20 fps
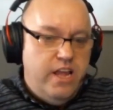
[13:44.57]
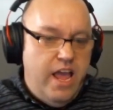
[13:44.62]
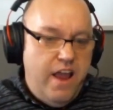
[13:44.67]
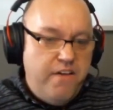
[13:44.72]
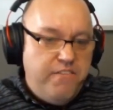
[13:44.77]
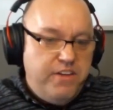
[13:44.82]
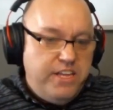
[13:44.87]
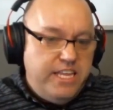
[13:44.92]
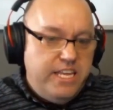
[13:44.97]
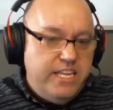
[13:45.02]

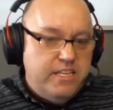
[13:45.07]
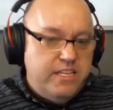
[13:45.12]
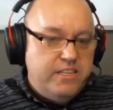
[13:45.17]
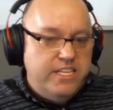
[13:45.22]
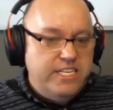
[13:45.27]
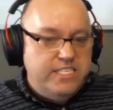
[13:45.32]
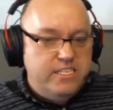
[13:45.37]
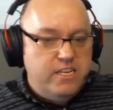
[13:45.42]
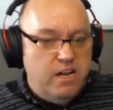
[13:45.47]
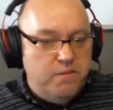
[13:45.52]
Everything that
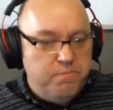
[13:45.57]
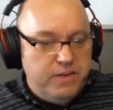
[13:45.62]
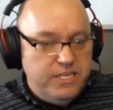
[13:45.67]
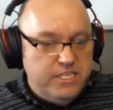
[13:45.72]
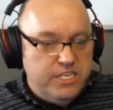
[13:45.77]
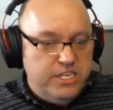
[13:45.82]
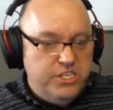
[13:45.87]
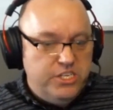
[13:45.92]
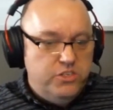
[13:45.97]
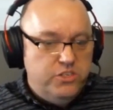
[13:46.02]
these
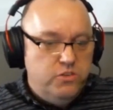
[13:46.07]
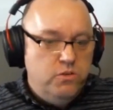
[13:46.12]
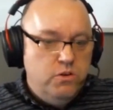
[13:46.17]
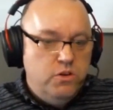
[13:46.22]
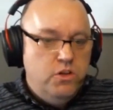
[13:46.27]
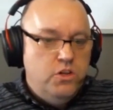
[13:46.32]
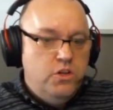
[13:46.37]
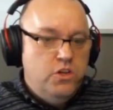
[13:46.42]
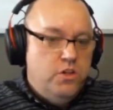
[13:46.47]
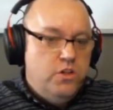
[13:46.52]
companies could do,
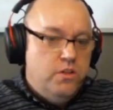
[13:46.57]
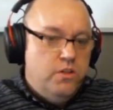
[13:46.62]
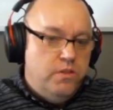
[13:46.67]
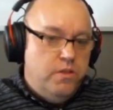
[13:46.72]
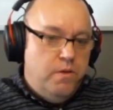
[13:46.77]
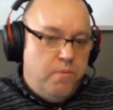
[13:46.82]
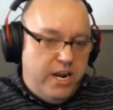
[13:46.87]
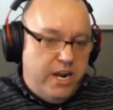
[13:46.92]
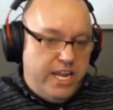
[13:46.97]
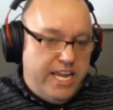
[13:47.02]

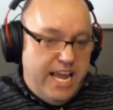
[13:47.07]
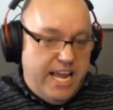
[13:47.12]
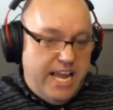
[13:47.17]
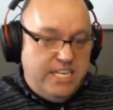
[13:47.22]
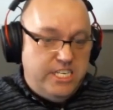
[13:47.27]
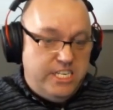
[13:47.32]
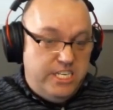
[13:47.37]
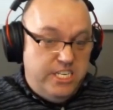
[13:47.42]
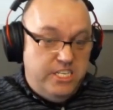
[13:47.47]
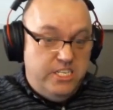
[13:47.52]
the marketing
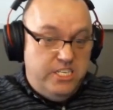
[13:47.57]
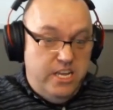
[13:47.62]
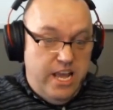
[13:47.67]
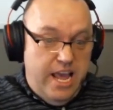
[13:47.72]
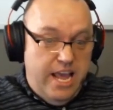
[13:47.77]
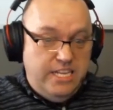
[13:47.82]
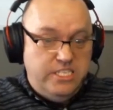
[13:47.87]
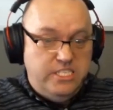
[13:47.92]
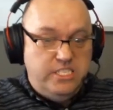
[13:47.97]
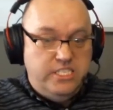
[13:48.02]
agency
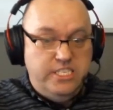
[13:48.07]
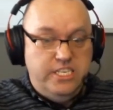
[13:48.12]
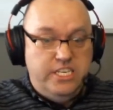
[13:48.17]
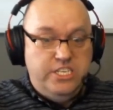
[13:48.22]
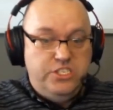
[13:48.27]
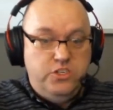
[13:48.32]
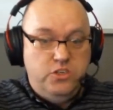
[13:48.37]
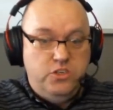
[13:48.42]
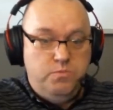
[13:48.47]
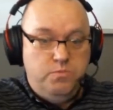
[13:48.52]
agency
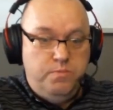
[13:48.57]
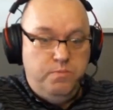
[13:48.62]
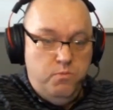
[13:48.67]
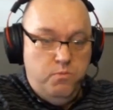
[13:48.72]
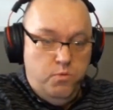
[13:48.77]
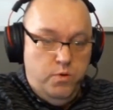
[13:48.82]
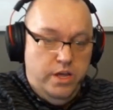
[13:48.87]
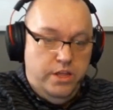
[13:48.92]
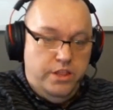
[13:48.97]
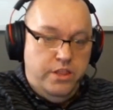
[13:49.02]
could do
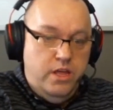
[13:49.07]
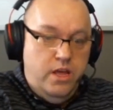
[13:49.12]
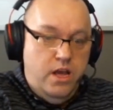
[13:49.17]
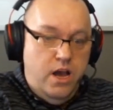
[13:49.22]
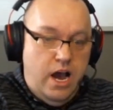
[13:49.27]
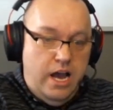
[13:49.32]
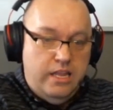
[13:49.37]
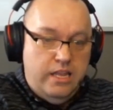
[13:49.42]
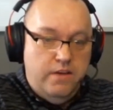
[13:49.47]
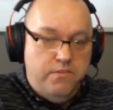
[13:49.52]
with
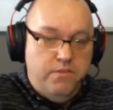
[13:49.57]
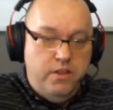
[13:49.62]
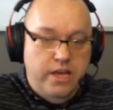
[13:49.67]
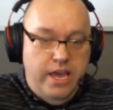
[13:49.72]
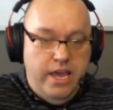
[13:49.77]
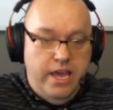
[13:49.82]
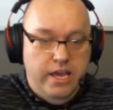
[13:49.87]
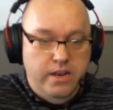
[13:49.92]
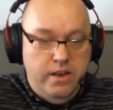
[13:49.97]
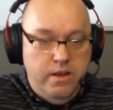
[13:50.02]
high level
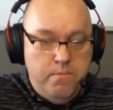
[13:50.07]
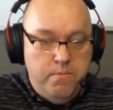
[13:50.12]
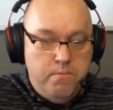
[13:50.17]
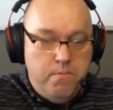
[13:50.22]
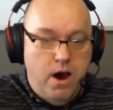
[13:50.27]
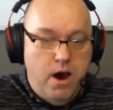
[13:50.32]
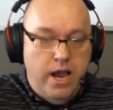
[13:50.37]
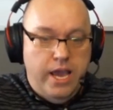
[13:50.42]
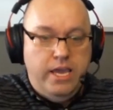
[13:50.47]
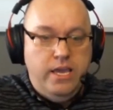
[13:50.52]
and
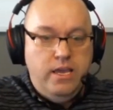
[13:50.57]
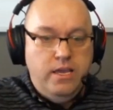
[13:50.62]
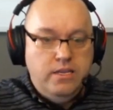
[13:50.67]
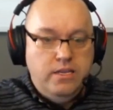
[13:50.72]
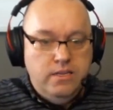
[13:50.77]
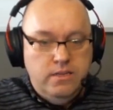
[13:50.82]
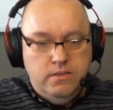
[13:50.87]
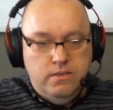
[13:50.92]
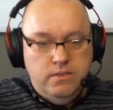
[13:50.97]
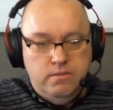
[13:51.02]
my
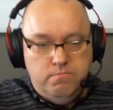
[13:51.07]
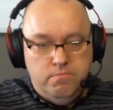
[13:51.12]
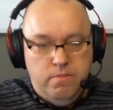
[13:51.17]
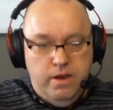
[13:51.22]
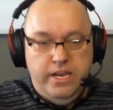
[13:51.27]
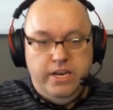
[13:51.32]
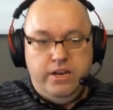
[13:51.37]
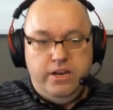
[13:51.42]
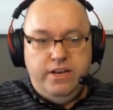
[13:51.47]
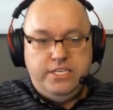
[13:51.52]

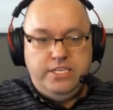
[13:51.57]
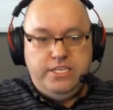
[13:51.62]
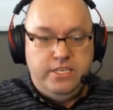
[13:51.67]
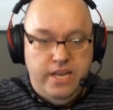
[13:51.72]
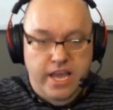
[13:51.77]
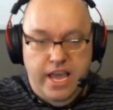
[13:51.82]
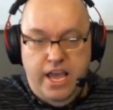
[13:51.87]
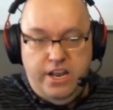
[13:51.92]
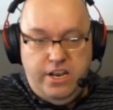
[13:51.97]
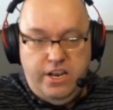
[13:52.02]
my
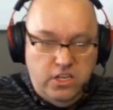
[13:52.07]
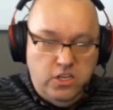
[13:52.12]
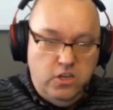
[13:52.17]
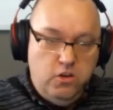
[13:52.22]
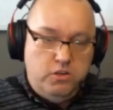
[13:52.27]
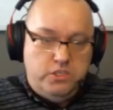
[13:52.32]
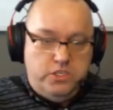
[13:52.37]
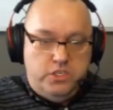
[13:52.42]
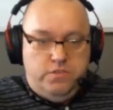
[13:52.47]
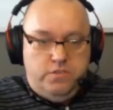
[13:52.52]
integration and
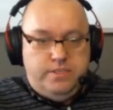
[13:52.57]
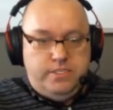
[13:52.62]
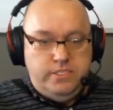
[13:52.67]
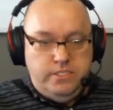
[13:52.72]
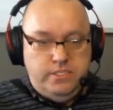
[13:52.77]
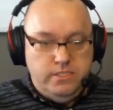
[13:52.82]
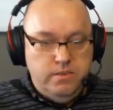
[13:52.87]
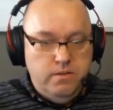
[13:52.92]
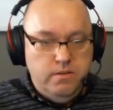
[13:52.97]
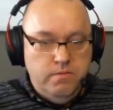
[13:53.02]
your
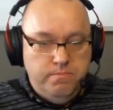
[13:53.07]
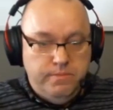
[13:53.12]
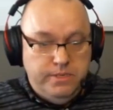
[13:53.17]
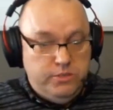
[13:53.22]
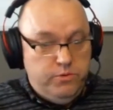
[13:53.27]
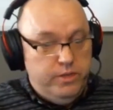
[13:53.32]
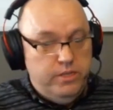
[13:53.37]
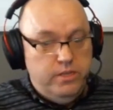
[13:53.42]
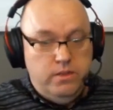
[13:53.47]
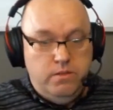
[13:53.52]
services.
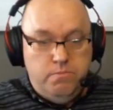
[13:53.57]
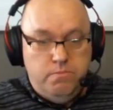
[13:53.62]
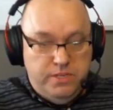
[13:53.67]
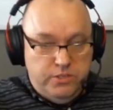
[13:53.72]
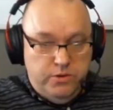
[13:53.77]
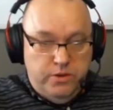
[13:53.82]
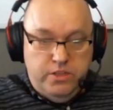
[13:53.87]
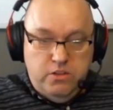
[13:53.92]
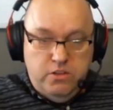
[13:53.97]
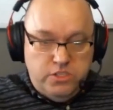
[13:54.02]
Between, okay.
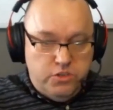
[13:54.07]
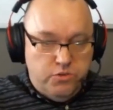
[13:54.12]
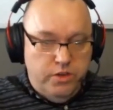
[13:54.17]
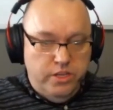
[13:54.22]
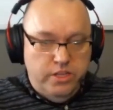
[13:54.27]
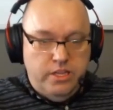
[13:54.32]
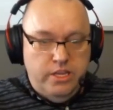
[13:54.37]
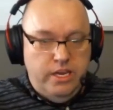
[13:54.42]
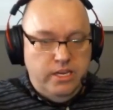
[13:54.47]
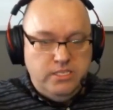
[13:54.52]
between those
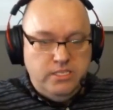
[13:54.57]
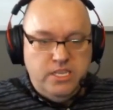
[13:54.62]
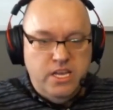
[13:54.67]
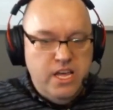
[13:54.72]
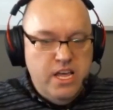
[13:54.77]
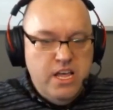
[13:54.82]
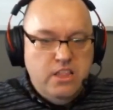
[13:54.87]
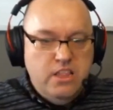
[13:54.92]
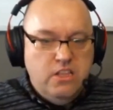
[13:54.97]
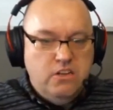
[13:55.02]
three things,
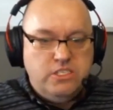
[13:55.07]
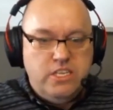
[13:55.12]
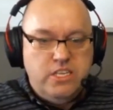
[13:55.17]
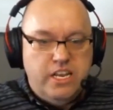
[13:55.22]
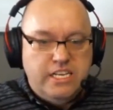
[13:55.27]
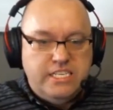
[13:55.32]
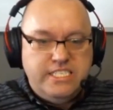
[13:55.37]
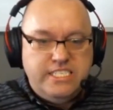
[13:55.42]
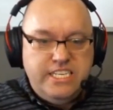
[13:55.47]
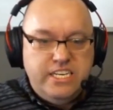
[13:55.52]
there's
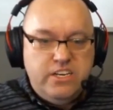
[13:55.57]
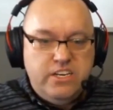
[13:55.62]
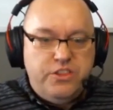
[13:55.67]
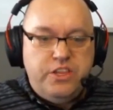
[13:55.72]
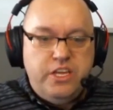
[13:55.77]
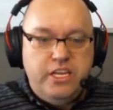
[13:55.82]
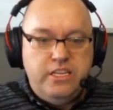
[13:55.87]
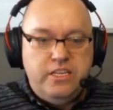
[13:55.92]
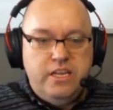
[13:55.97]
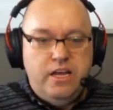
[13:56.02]
not a single
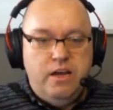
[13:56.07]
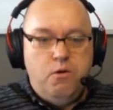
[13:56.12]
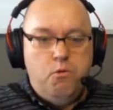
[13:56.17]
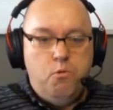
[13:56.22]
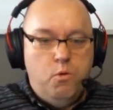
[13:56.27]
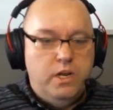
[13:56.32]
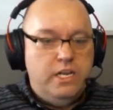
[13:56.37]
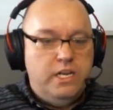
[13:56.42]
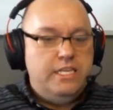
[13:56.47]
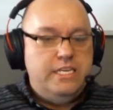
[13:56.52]
thing that
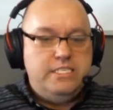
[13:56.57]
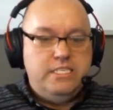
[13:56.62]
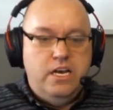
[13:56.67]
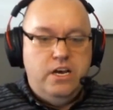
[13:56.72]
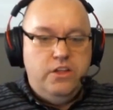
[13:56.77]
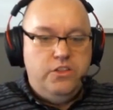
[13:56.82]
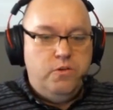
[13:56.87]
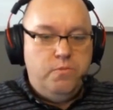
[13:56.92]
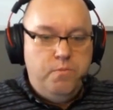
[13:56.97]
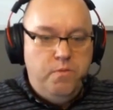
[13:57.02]
one of these
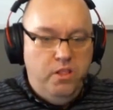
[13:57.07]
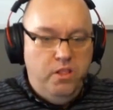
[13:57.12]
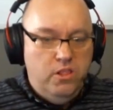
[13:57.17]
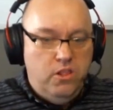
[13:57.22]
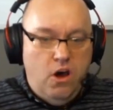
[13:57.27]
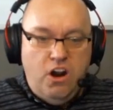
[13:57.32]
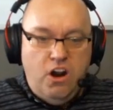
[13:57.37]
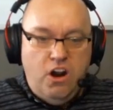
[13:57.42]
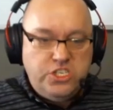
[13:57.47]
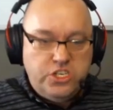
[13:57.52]
other
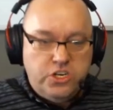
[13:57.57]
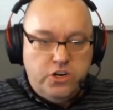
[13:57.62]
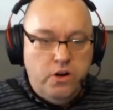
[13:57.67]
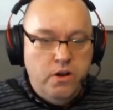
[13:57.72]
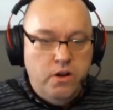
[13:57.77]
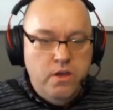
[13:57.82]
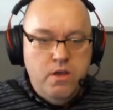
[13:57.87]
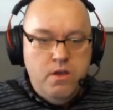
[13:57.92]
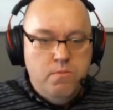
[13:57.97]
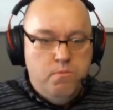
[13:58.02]
larger
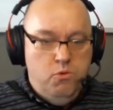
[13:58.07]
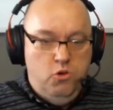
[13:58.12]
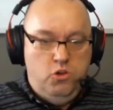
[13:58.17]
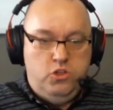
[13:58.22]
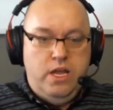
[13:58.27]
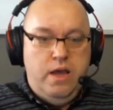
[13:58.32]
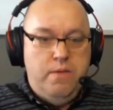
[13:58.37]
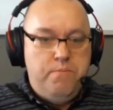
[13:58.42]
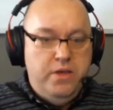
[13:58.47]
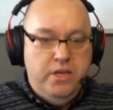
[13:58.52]

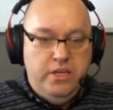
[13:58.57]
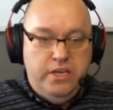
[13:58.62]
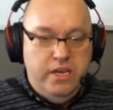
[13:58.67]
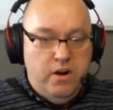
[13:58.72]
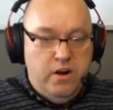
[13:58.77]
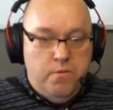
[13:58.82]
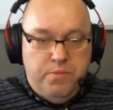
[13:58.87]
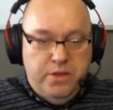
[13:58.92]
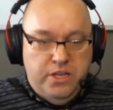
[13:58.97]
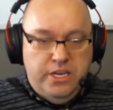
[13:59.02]

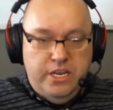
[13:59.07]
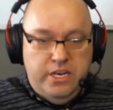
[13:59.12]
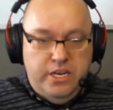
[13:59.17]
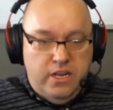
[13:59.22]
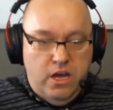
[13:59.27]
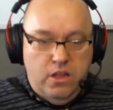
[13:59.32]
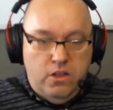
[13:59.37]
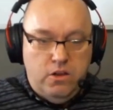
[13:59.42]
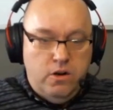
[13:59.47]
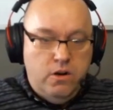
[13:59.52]
multi-million or billion
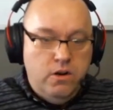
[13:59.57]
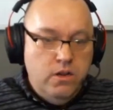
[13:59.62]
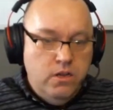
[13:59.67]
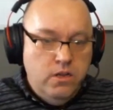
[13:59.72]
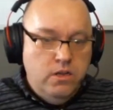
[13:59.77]
dollar